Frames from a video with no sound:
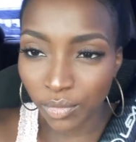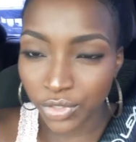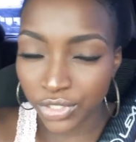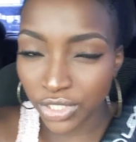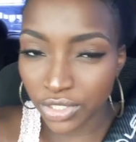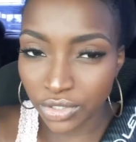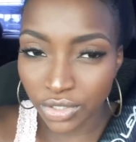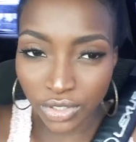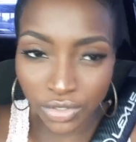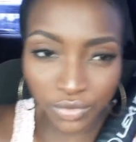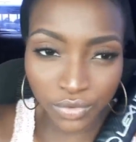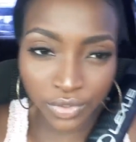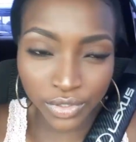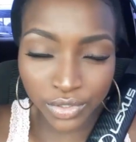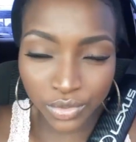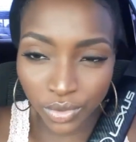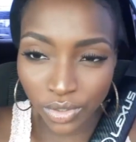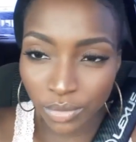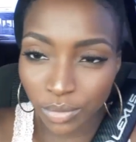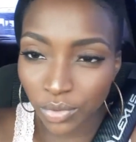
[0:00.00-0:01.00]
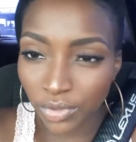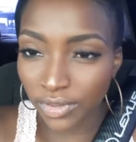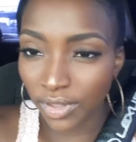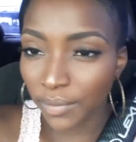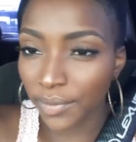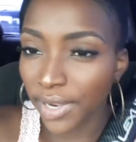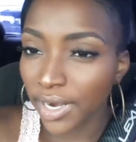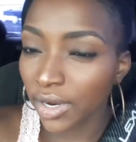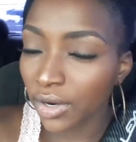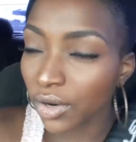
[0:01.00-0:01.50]
We just got through the tour booth
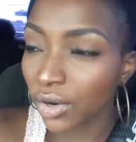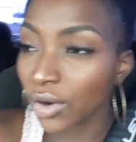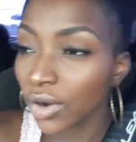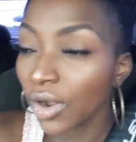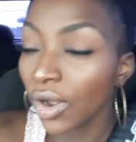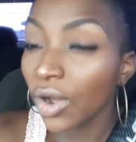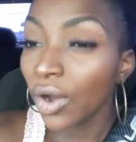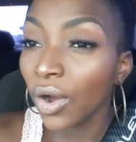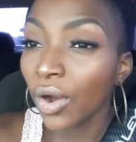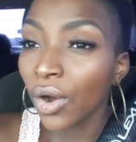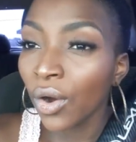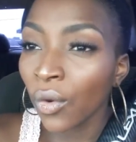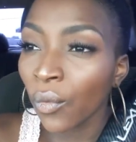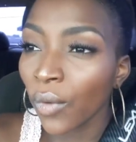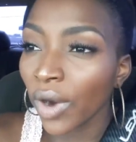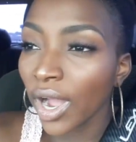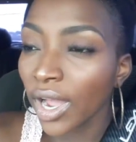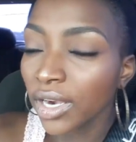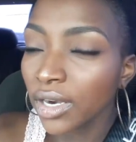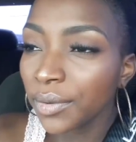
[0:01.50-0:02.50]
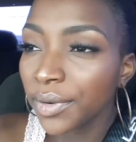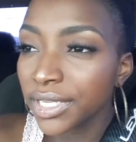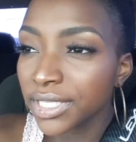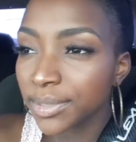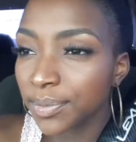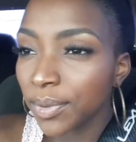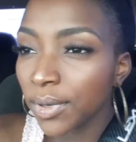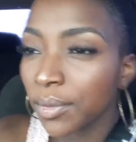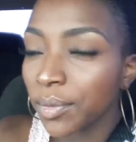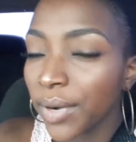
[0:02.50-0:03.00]
a while ago. We're on our way
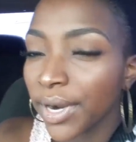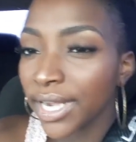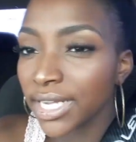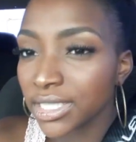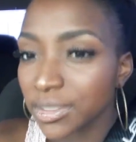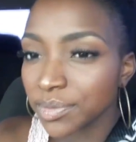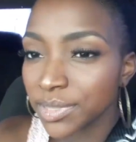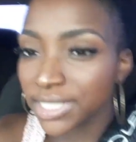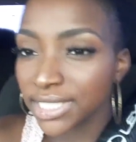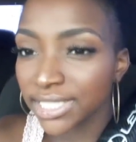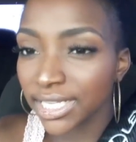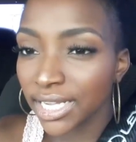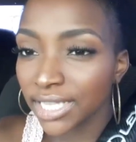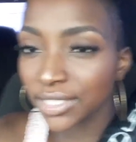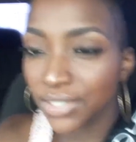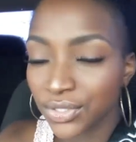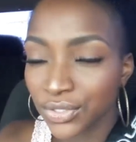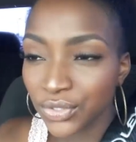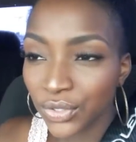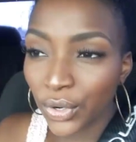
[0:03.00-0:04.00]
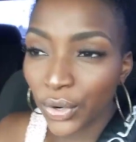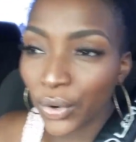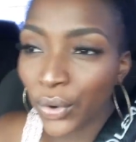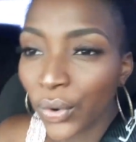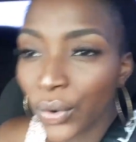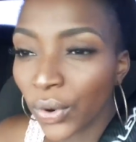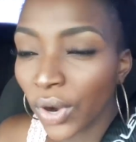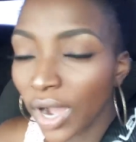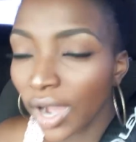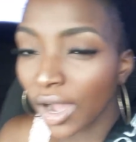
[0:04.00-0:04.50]
to Pomor, as my sis.
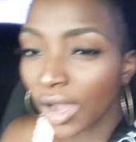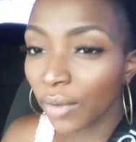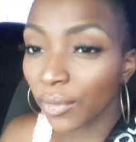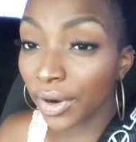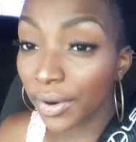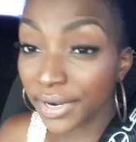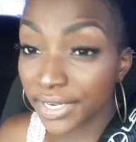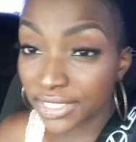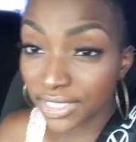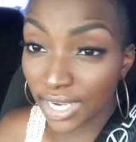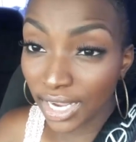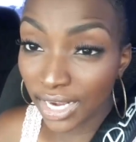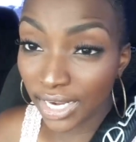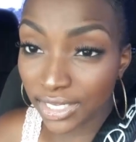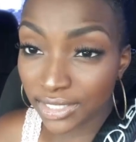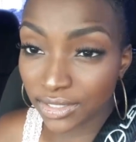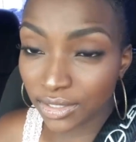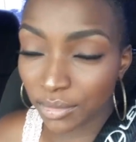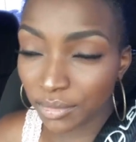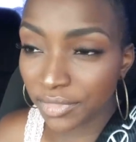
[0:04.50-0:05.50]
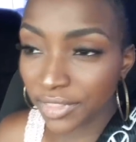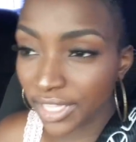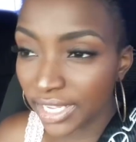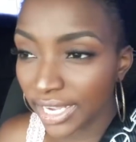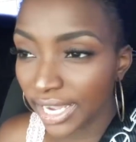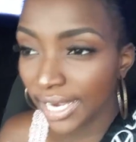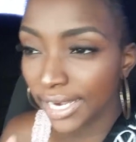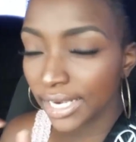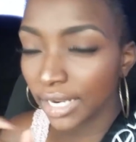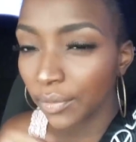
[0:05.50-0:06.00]
So we're going to collect
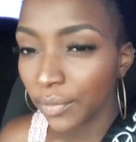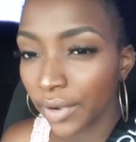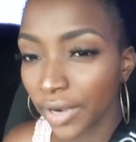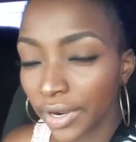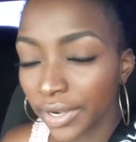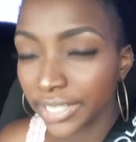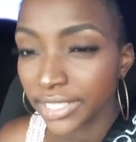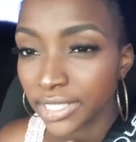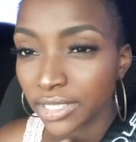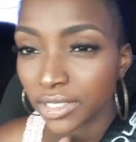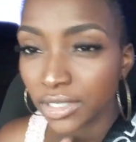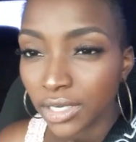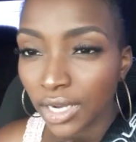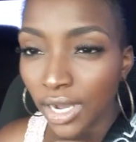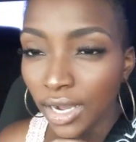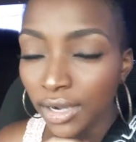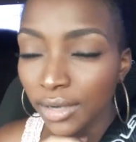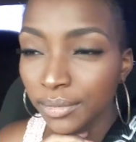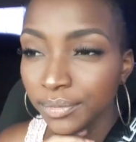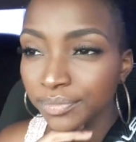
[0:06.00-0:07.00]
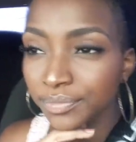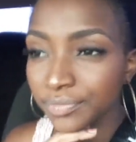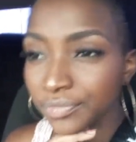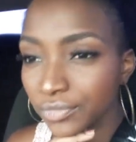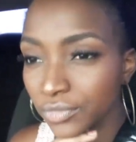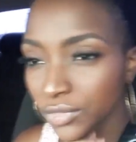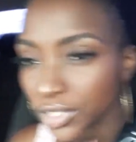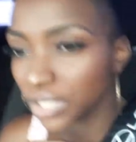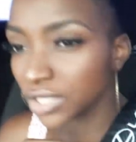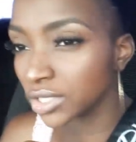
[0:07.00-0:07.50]
something and then we're going
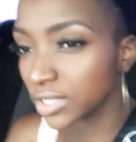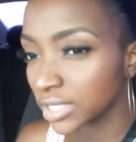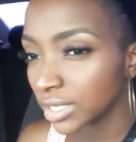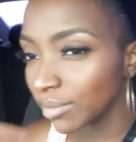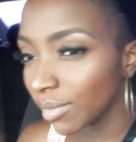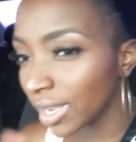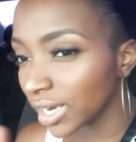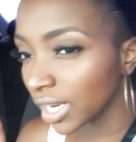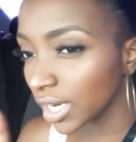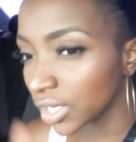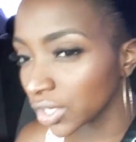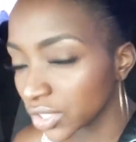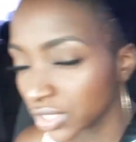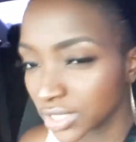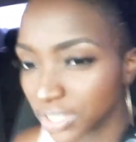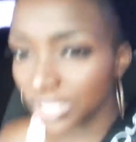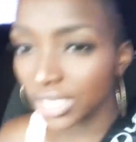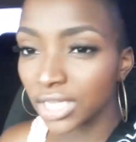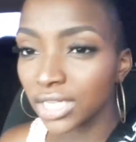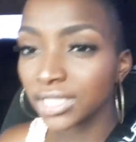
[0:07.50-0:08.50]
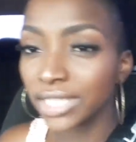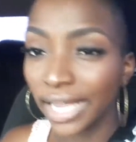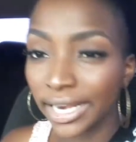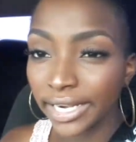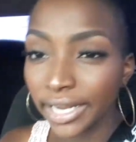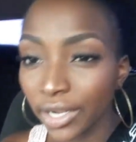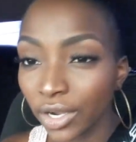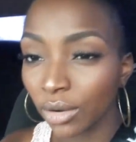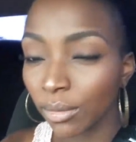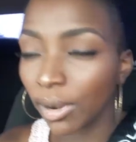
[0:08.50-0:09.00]
to do some other little things
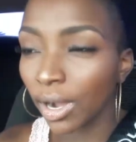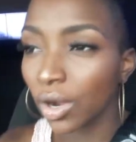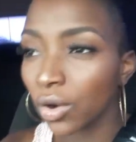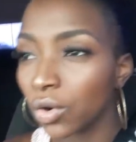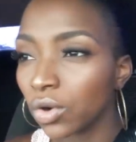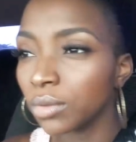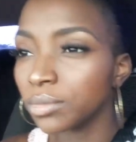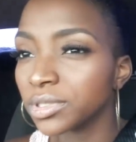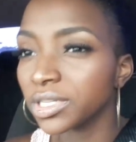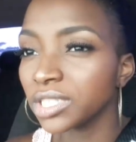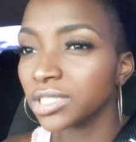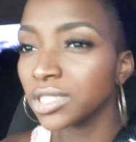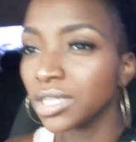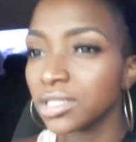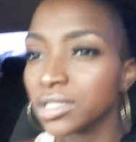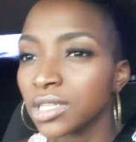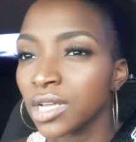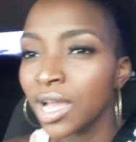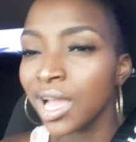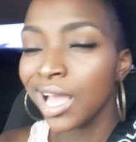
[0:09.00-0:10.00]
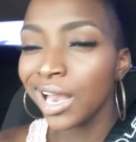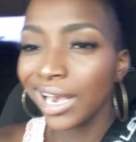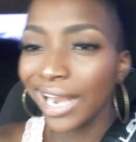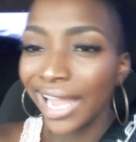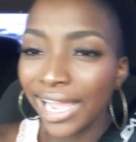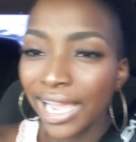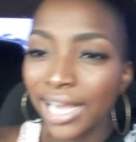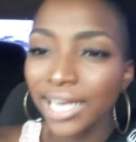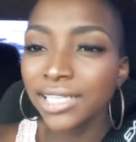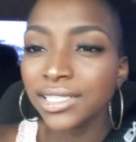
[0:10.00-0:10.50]
and then go back home. So it's just
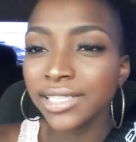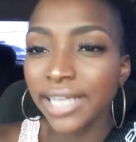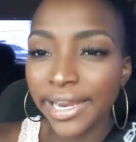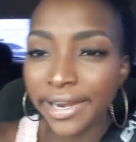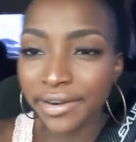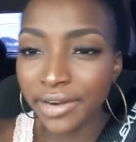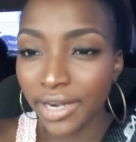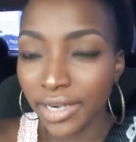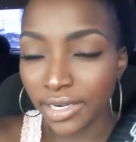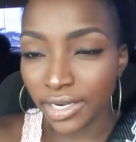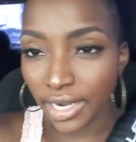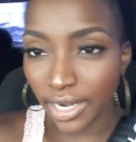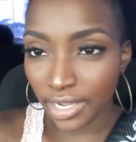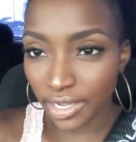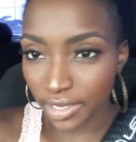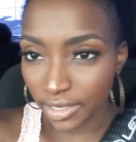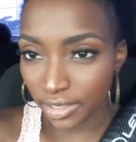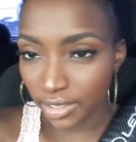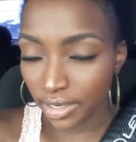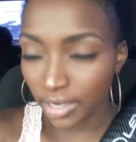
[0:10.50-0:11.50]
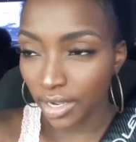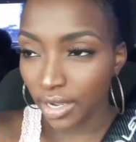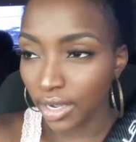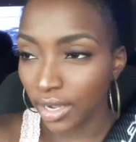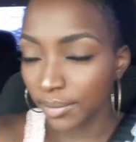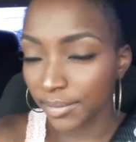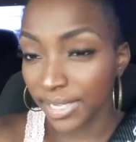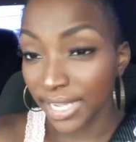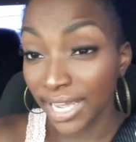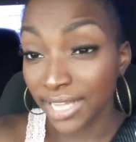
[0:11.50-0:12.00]
like a little errand day.
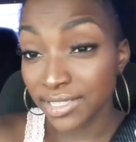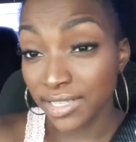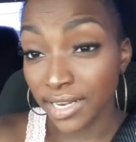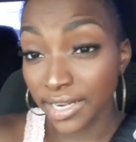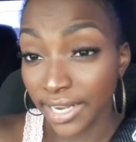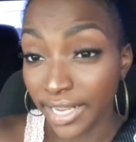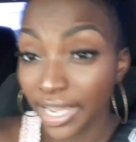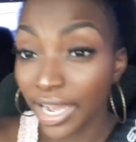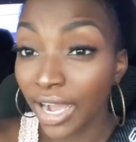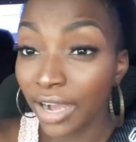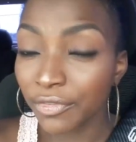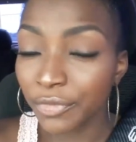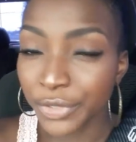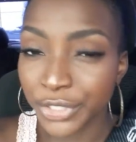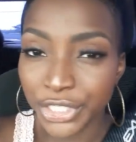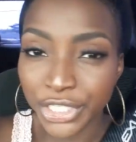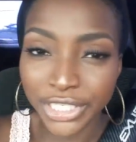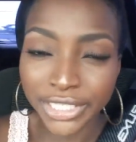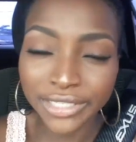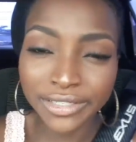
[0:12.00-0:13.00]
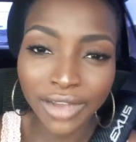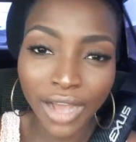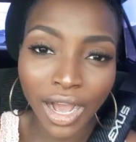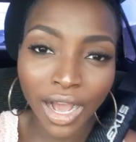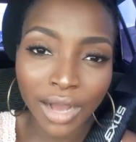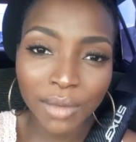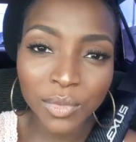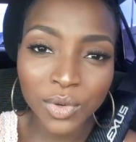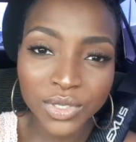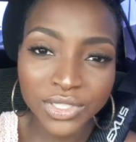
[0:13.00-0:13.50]
He has a day off, which he
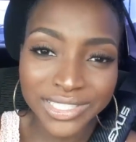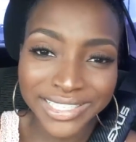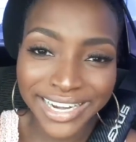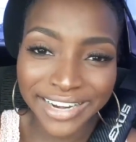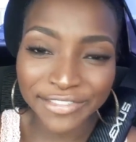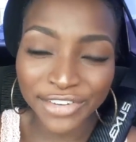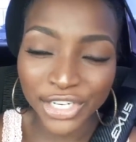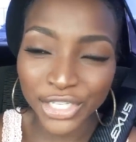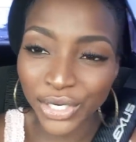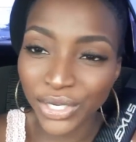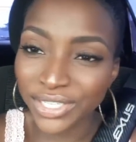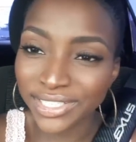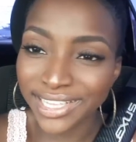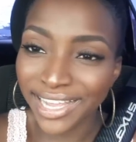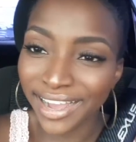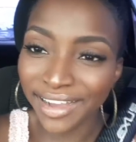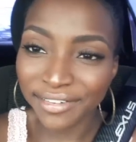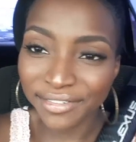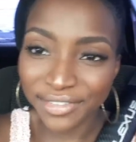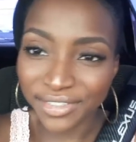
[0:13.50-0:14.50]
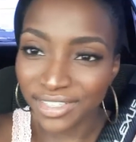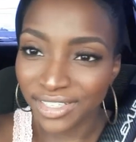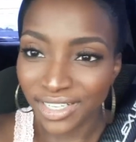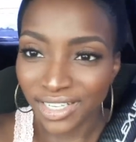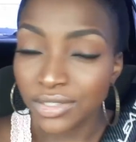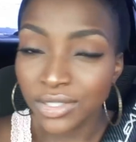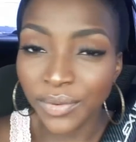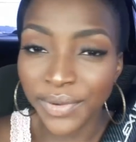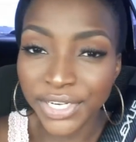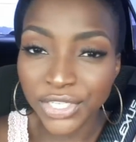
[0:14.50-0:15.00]
almost never does have.
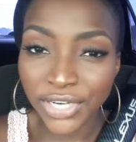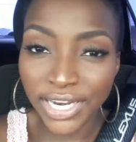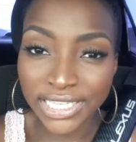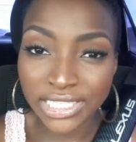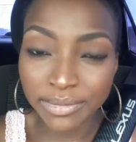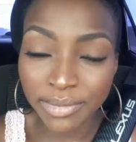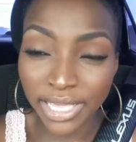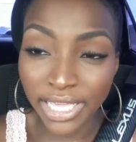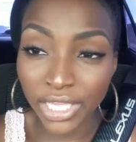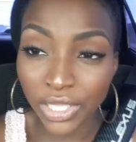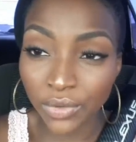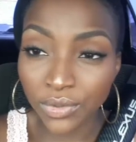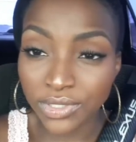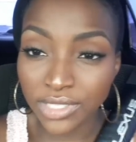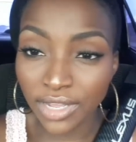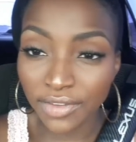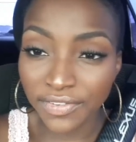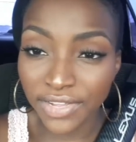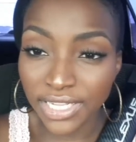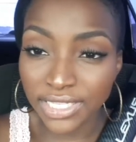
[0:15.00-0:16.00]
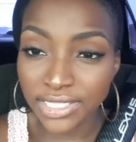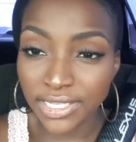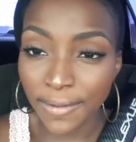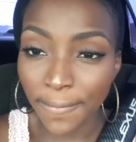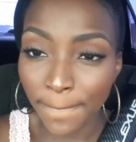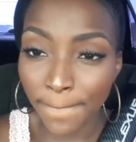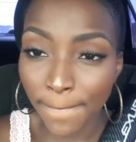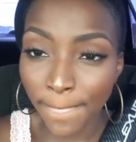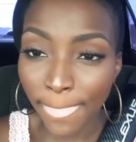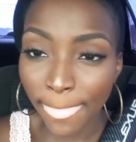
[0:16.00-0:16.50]
So we're trying to make use of it.
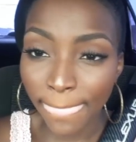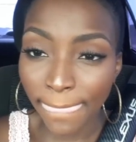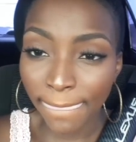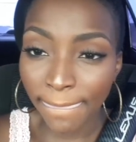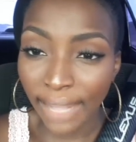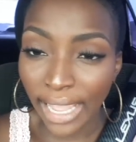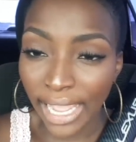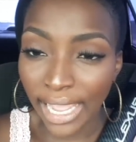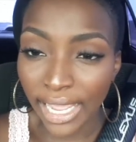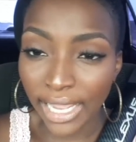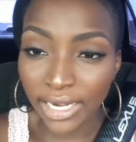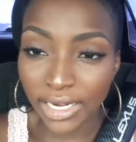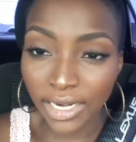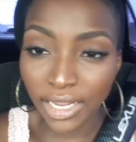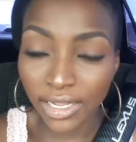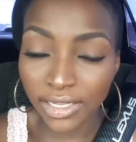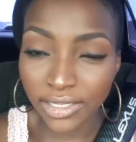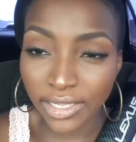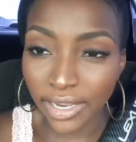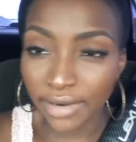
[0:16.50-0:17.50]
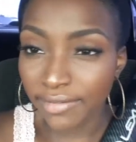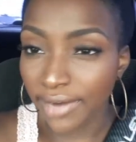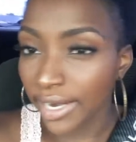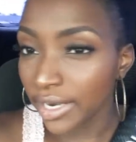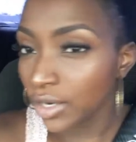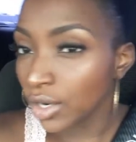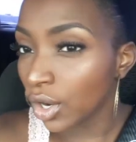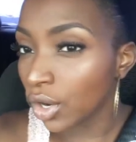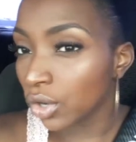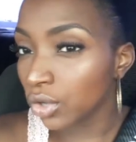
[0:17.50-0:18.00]
And yeah,
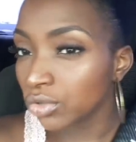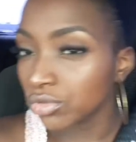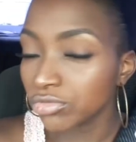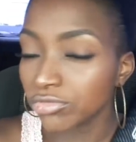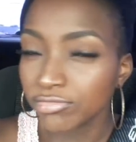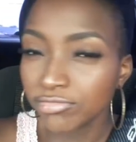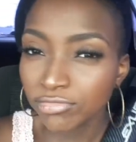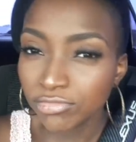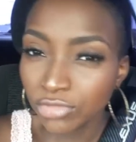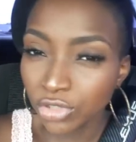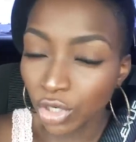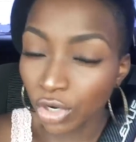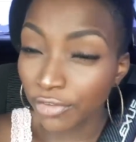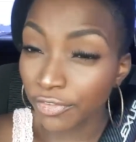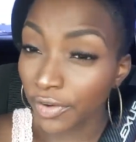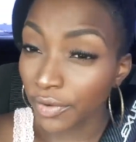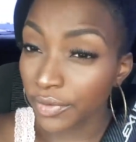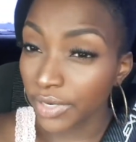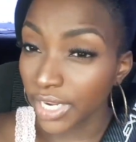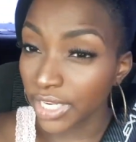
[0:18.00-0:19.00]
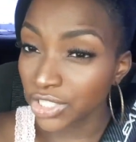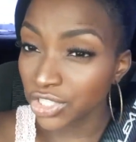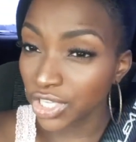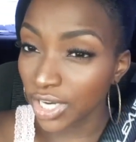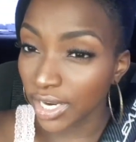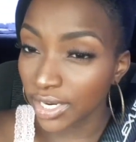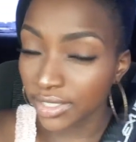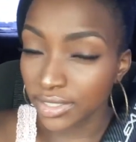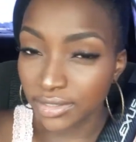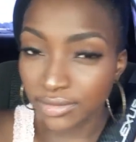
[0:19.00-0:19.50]
right now, no
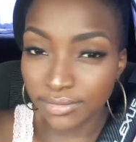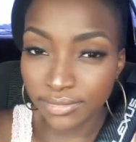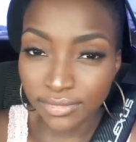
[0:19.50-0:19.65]
foundation.